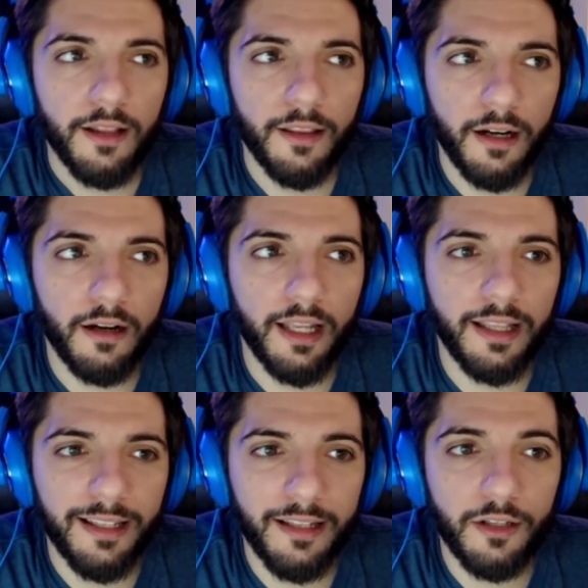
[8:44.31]

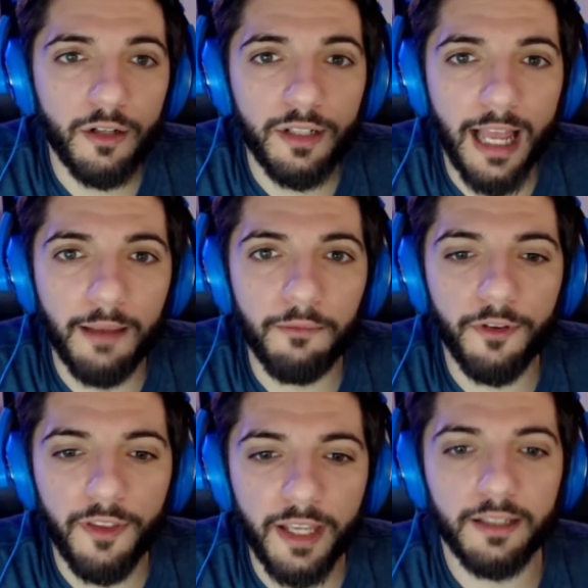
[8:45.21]
this is your time
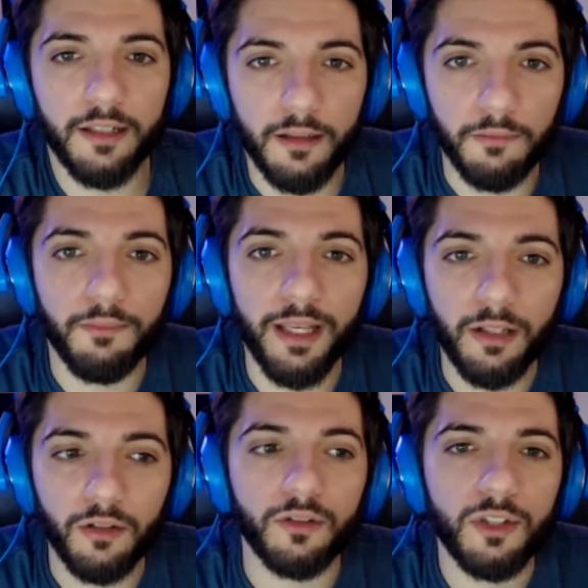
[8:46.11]
for things to
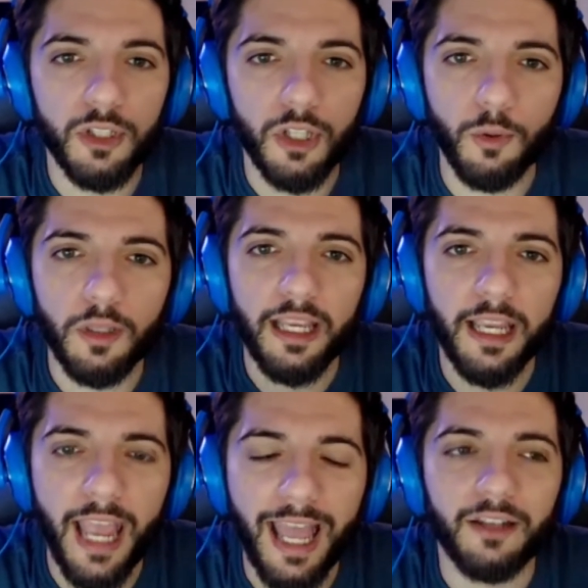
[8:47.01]
build
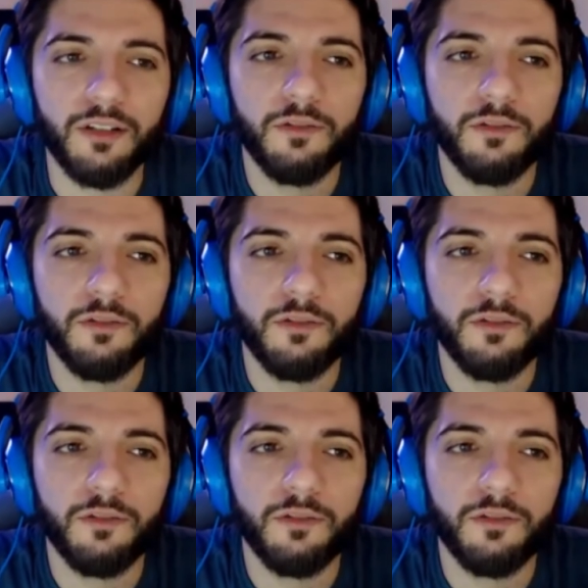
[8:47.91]
slowly and